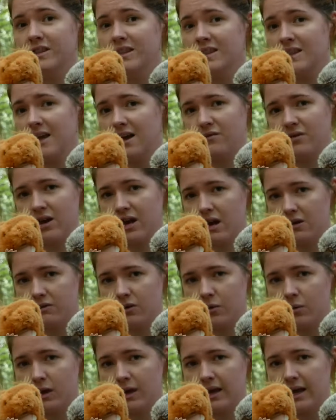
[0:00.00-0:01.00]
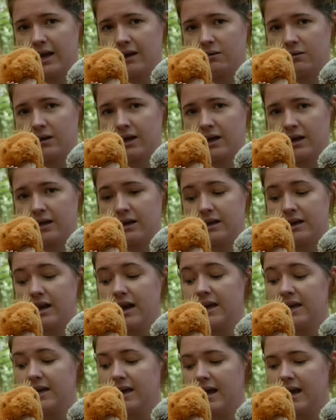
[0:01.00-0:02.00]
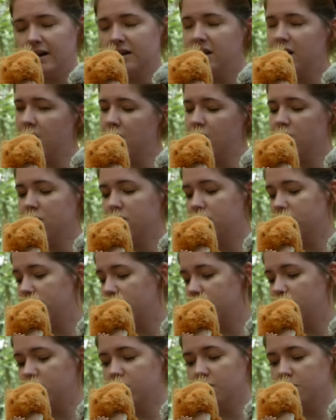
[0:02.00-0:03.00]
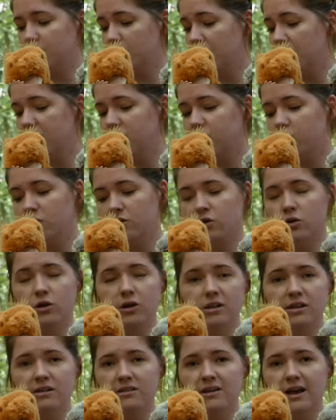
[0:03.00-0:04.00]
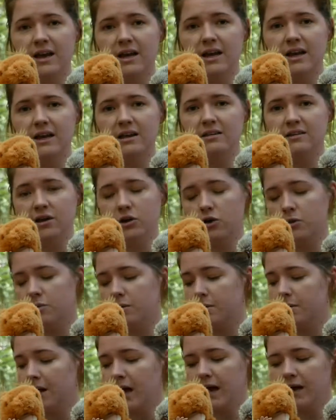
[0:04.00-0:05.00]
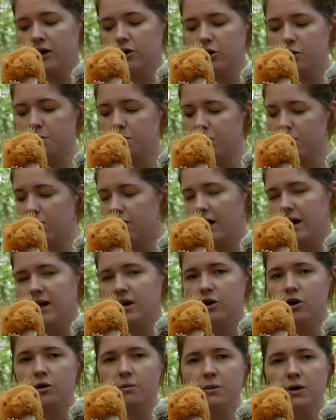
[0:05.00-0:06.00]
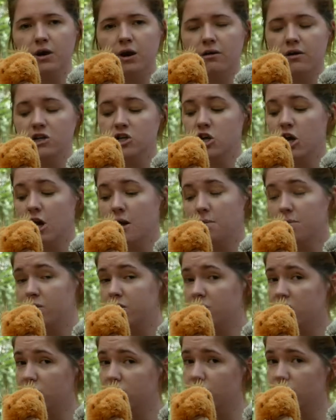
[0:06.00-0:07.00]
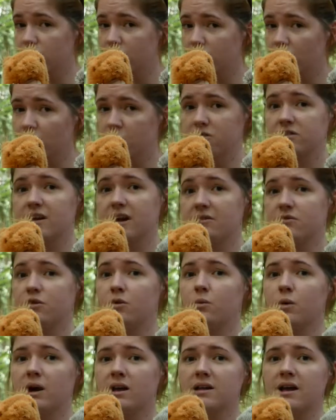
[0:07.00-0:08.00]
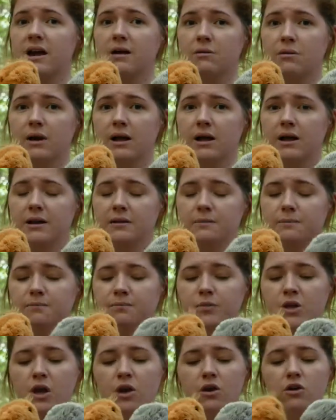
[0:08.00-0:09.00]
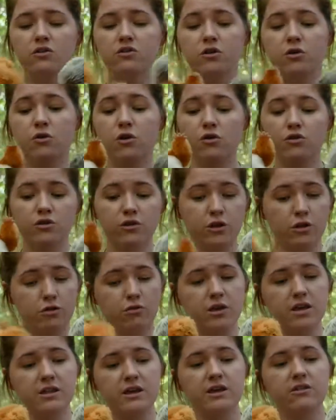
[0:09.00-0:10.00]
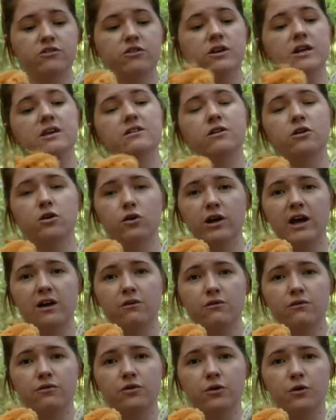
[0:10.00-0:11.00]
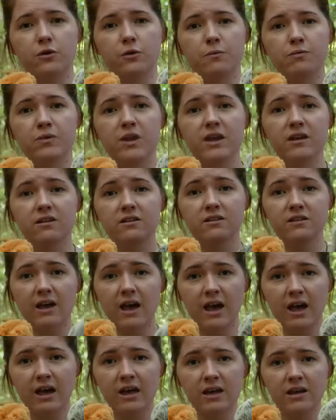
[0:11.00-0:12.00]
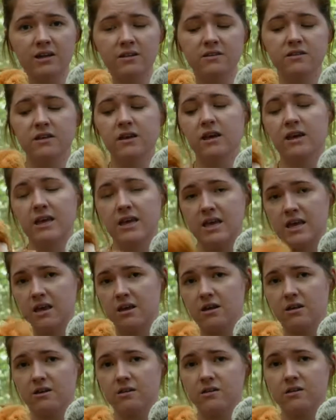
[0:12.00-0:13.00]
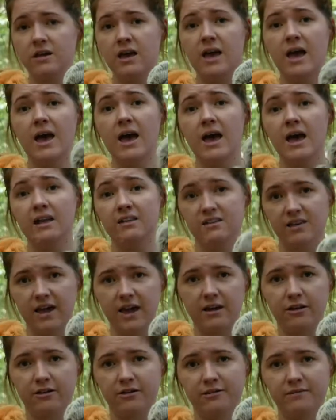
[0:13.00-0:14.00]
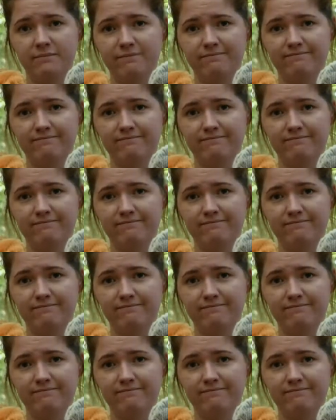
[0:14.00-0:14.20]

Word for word: never have a white outline. Again, doesn't matter what colour the tail is, it could be black, it could be grey, it could be orange, but they do not have the white outline. So those are the three things you need to look out for: size, ears and tail.